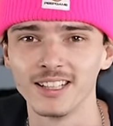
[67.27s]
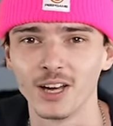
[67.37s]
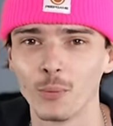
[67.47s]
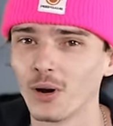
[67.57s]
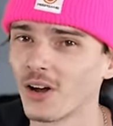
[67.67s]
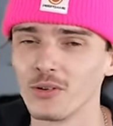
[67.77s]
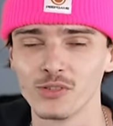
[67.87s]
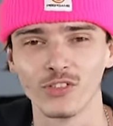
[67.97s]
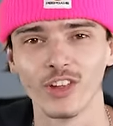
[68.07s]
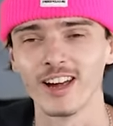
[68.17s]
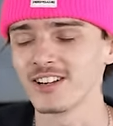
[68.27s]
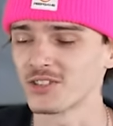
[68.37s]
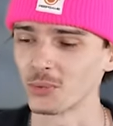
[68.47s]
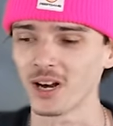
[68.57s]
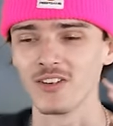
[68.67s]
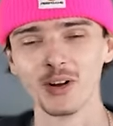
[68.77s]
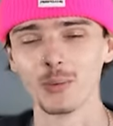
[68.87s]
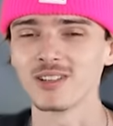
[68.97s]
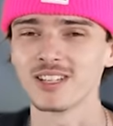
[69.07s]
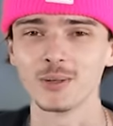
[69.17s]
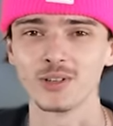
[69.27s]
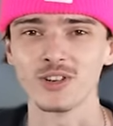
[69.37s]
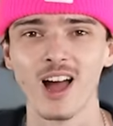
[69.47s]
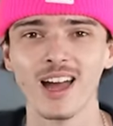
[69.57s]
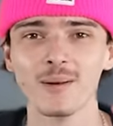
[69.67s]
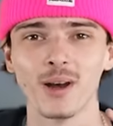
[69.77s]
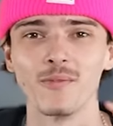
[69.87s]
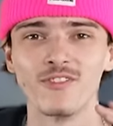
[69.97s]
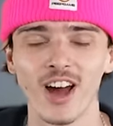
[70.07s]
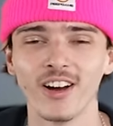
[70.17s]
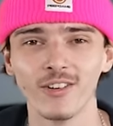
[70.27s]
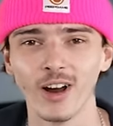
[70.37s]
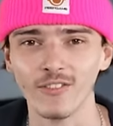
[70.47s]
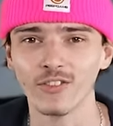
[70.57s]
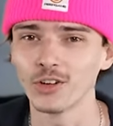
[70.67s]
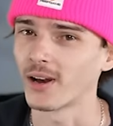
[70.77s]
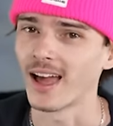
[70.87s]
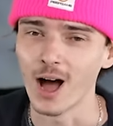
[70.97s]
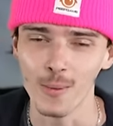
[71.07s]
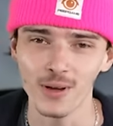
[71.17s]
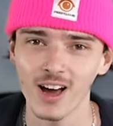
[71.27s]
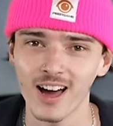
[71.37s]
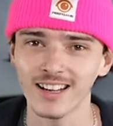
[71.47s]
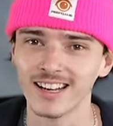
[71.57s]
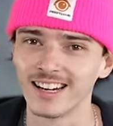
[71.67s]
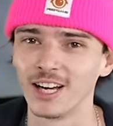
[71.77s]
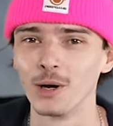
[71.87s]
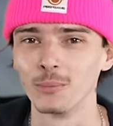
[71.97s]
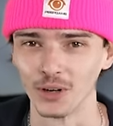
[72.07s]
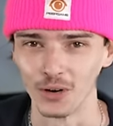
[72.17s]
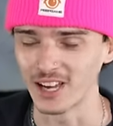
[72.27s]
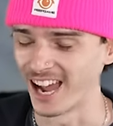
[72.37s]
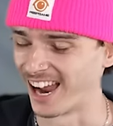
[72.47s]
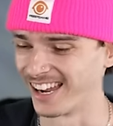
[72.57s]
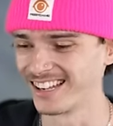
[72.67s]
gotta work on those flares or whatever it was that you were trying, but I'm very grateful you had a helmet on, and I hope you're okay.